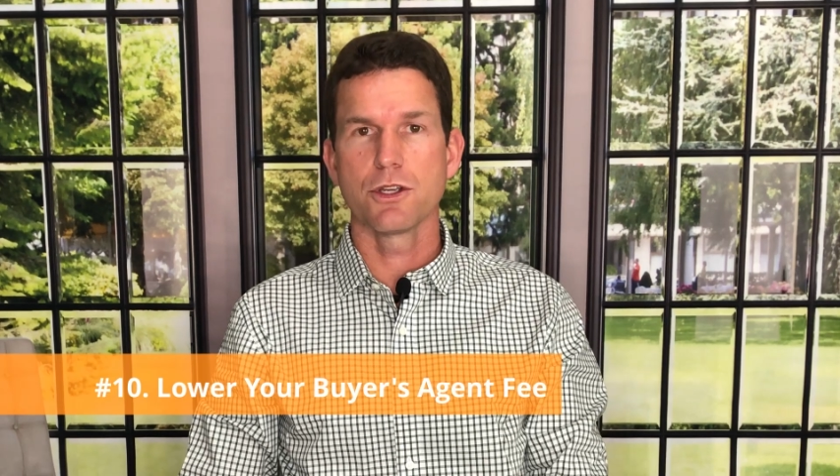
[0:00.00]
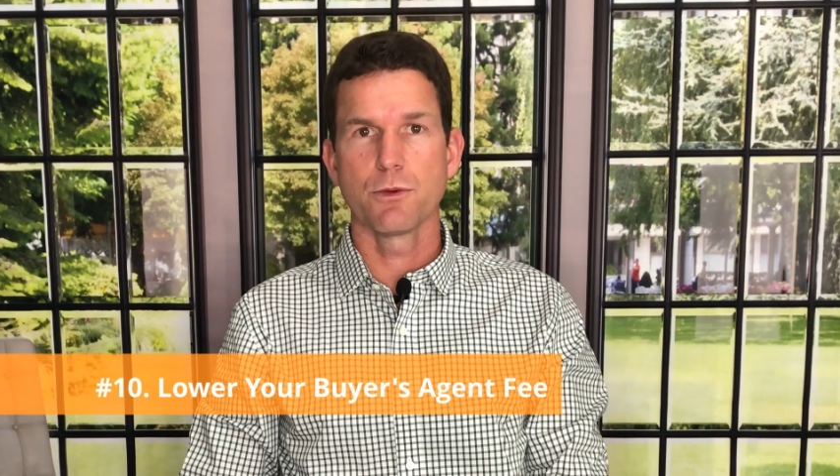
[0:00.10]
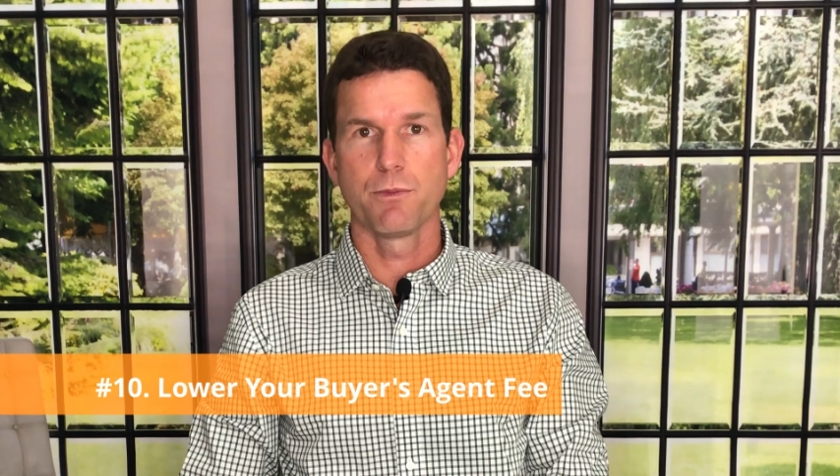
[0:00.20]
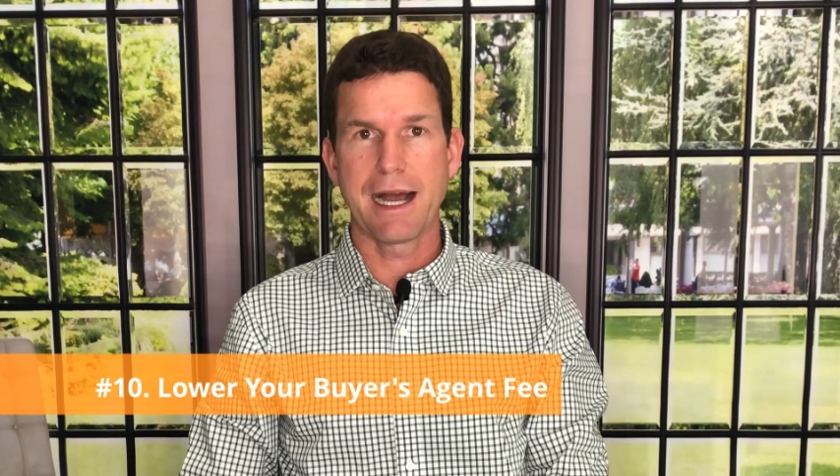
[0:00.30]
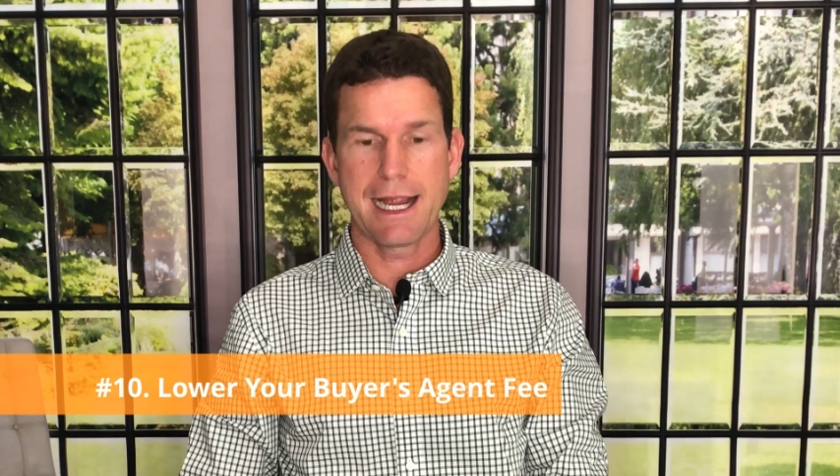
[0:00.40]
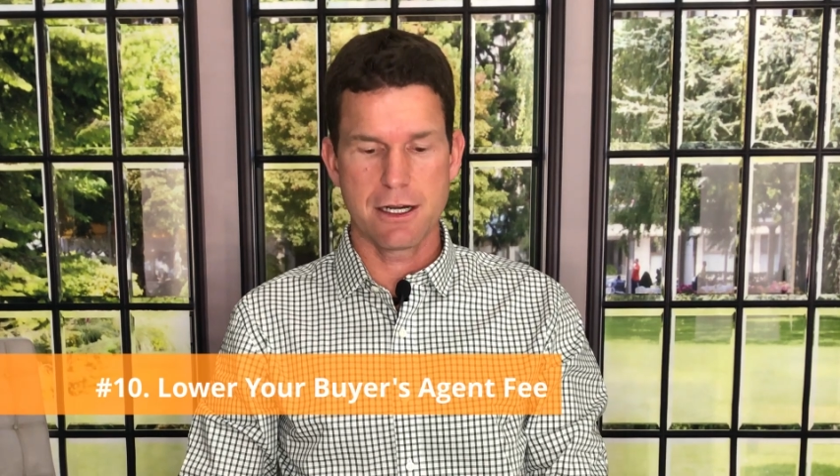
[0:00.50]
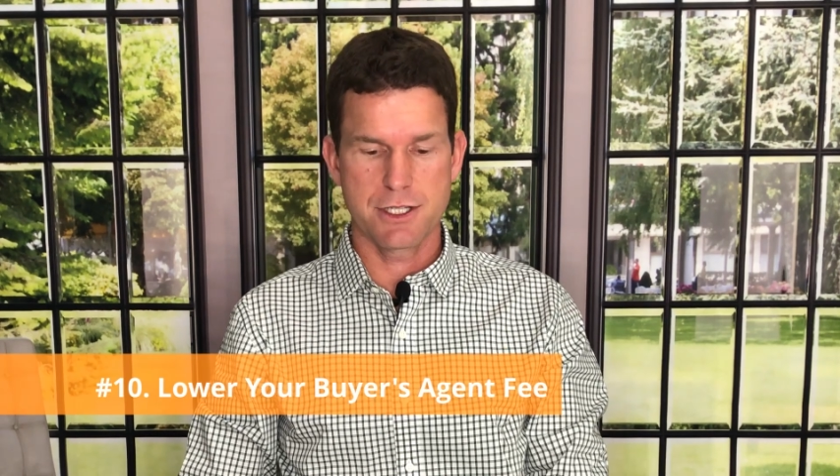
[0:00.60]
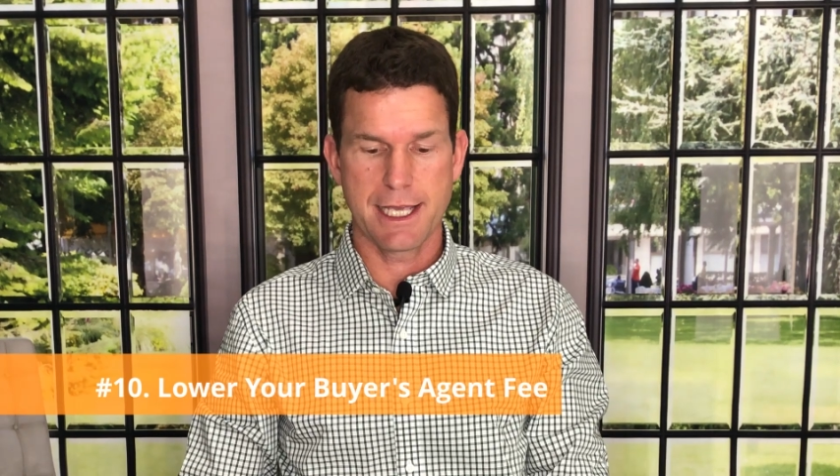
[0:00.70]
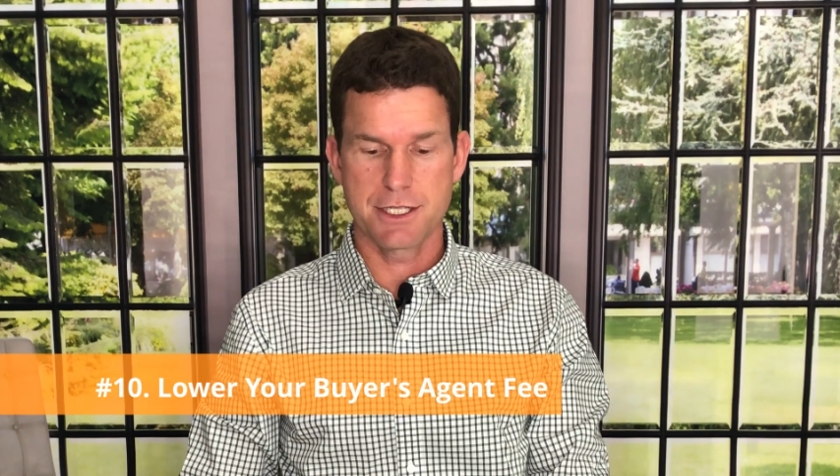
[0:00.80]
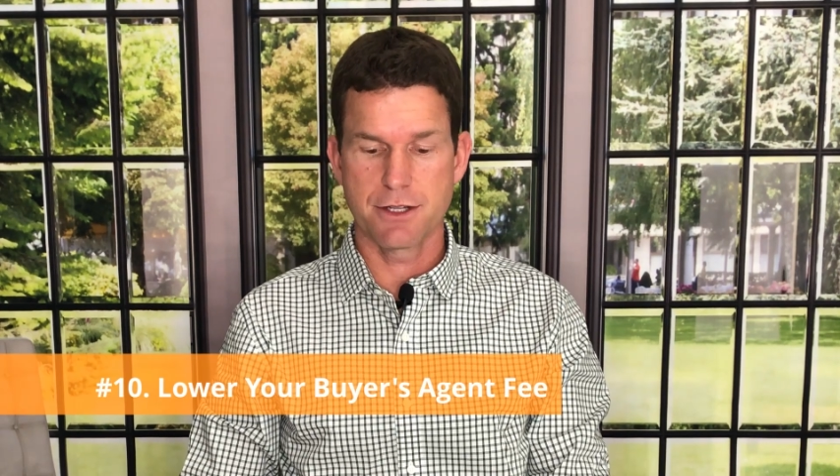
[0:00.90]
your
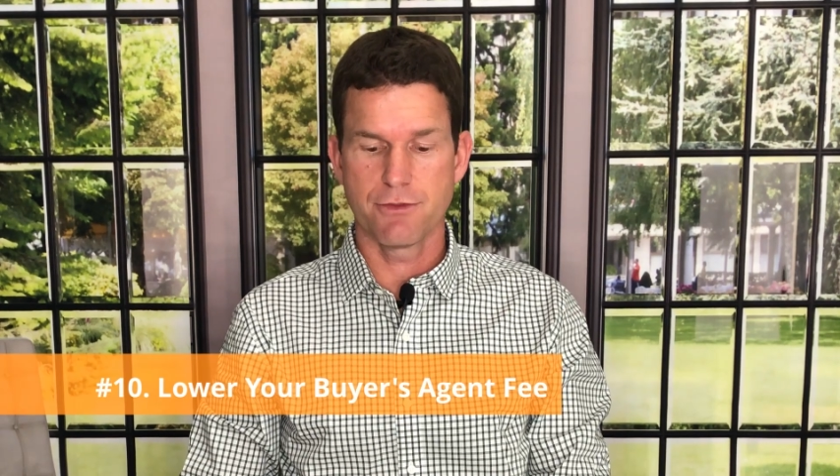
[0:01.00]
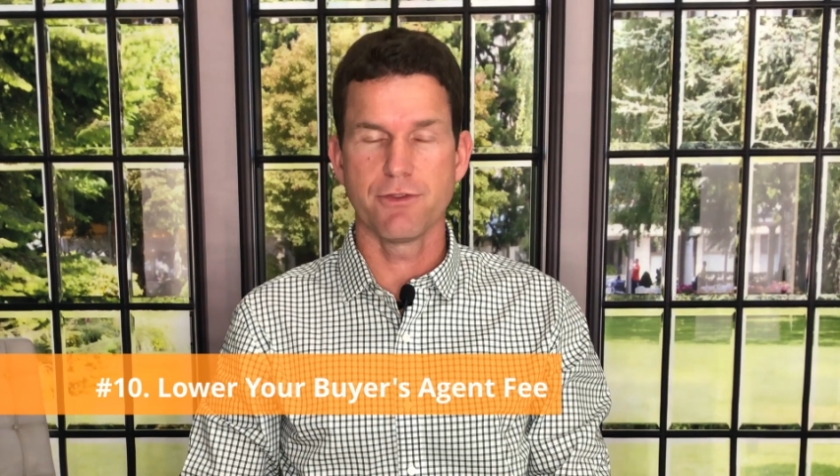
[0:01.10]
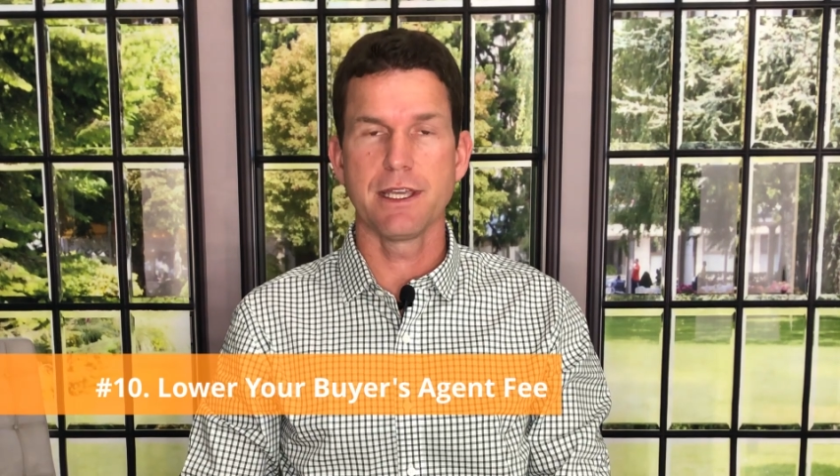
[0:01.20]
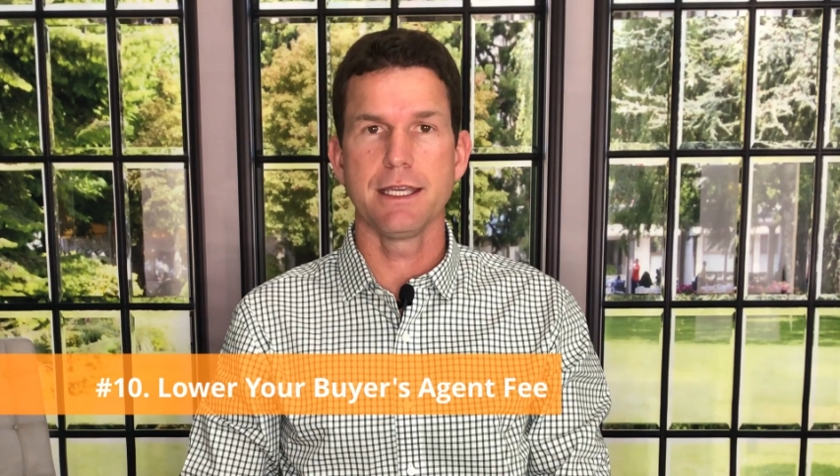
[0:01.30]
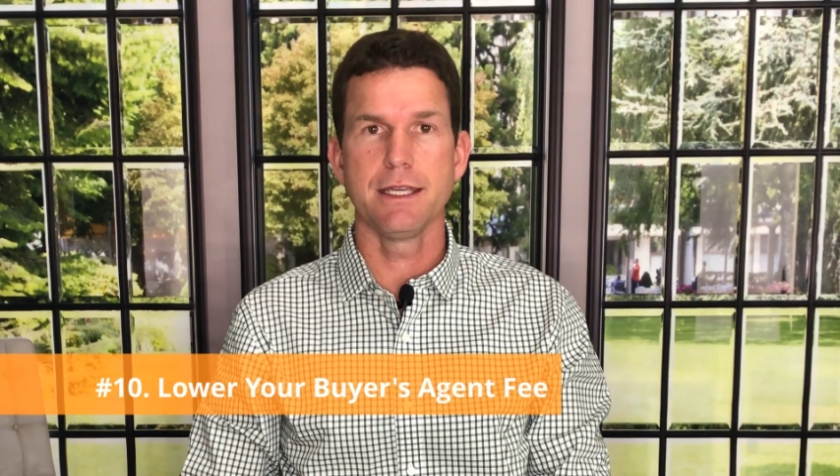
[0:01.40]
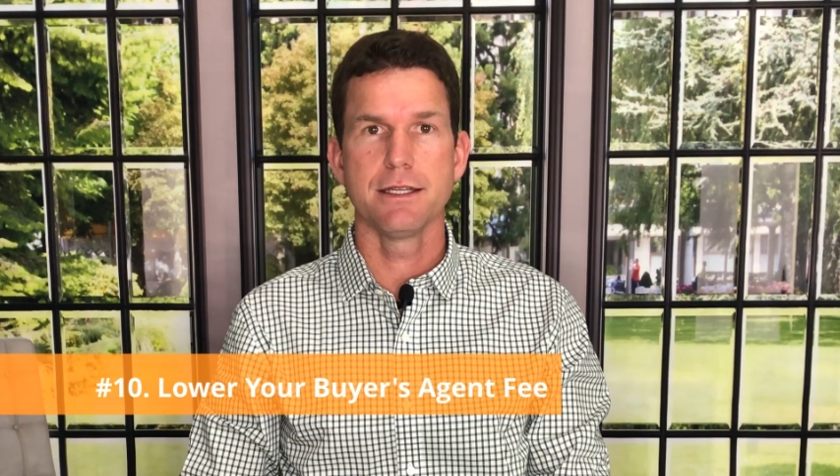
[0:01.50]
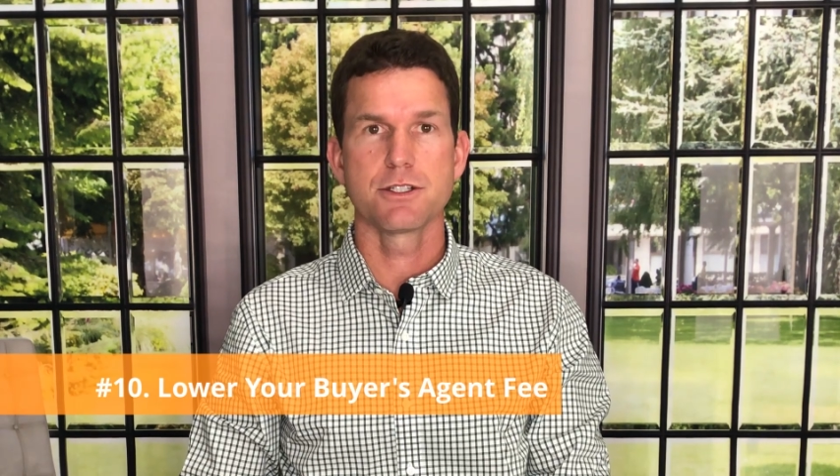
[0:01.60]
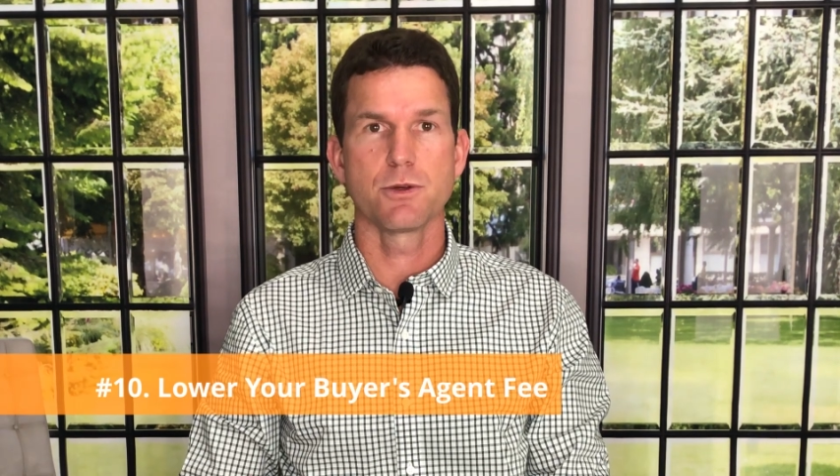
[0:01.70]
buyer's agent fee